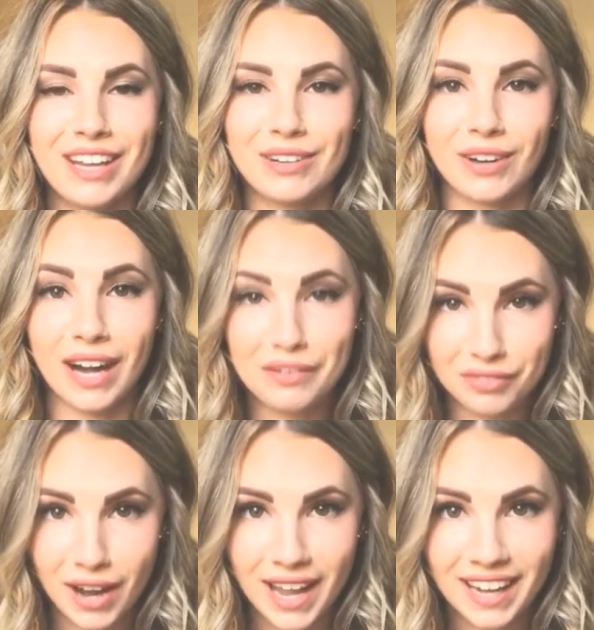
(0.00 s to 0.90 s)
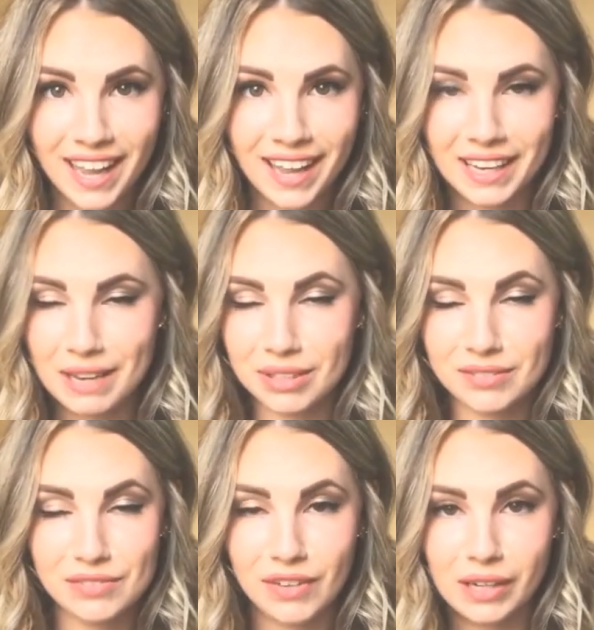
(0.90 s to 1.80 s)
a great Friday. I can't
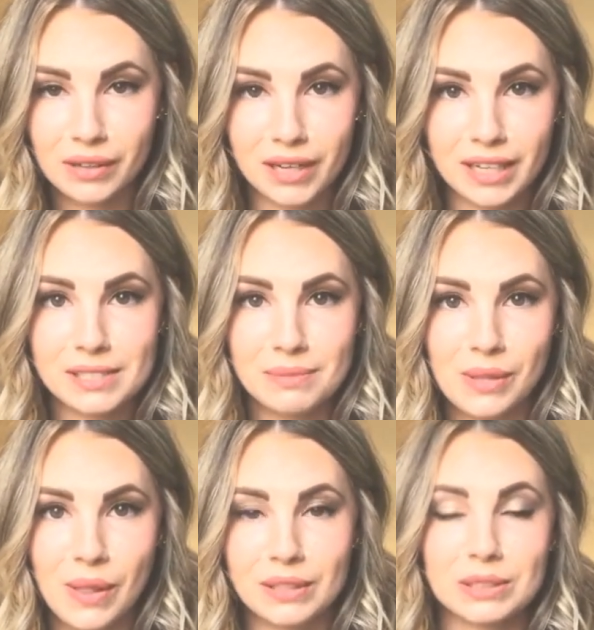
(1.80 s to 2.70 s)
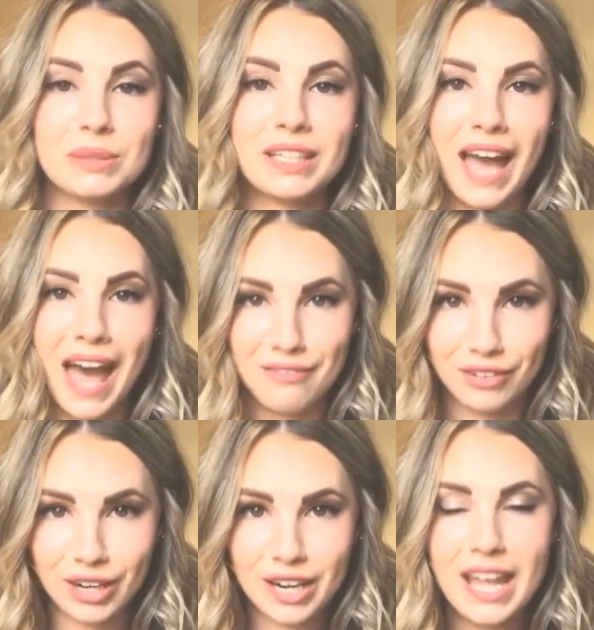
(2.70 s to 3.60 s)
believe it's Friday already. It's been the longest week
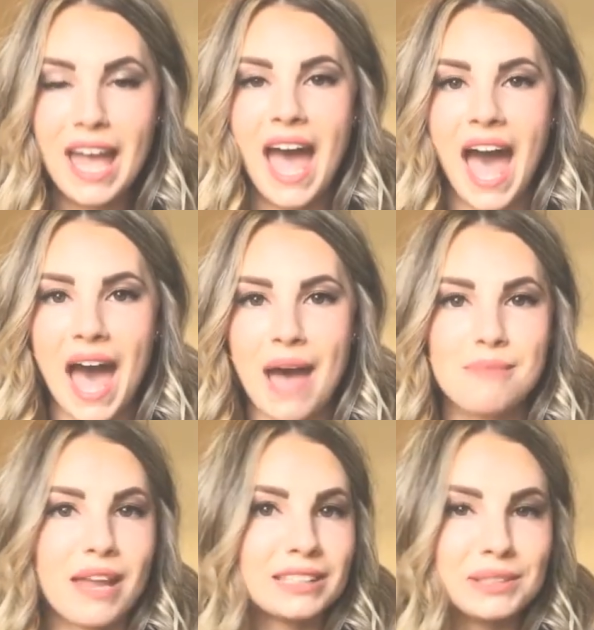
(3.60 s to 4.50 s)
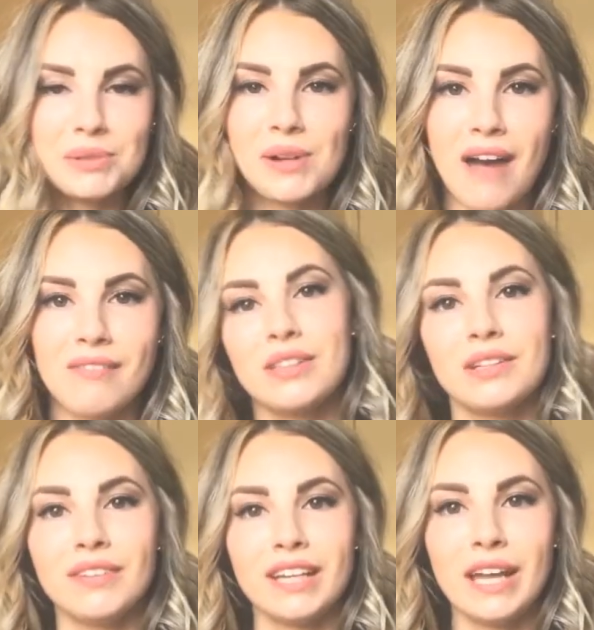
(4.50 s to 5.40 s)
ever. Next week we'll have
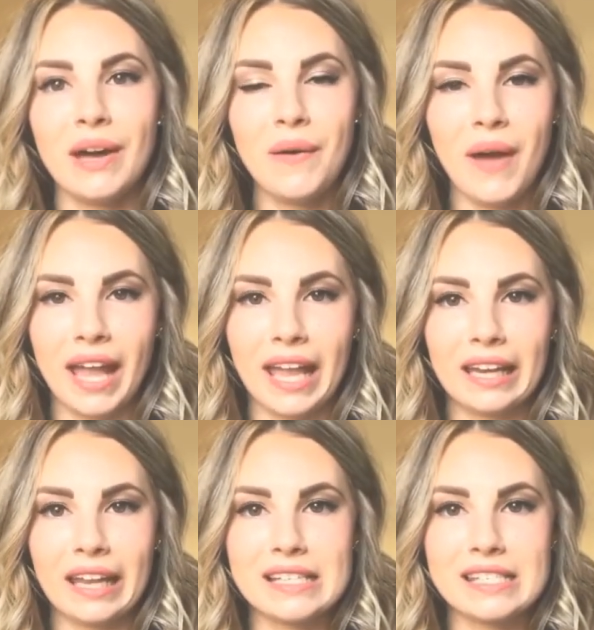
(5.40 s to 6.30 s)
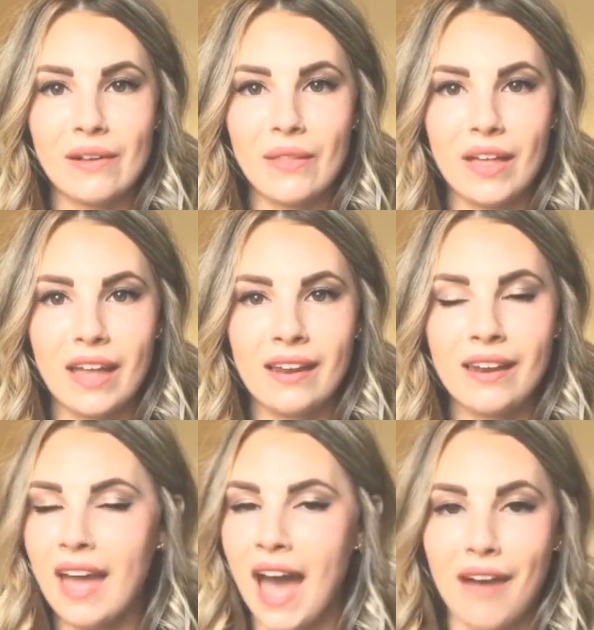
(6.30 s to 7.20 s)
another video, and until
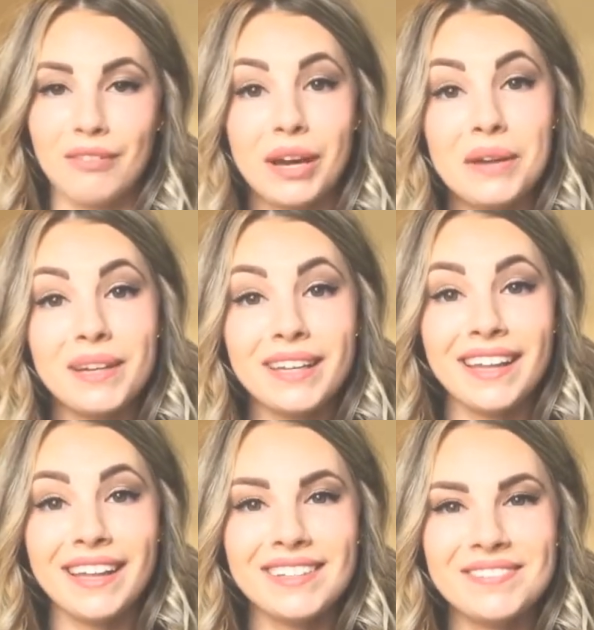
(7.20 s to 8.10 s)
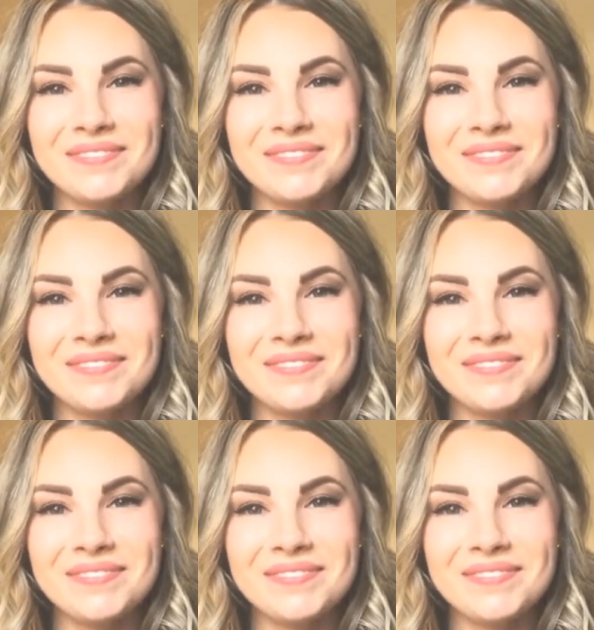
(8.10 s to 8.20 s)
then, have a great weekend.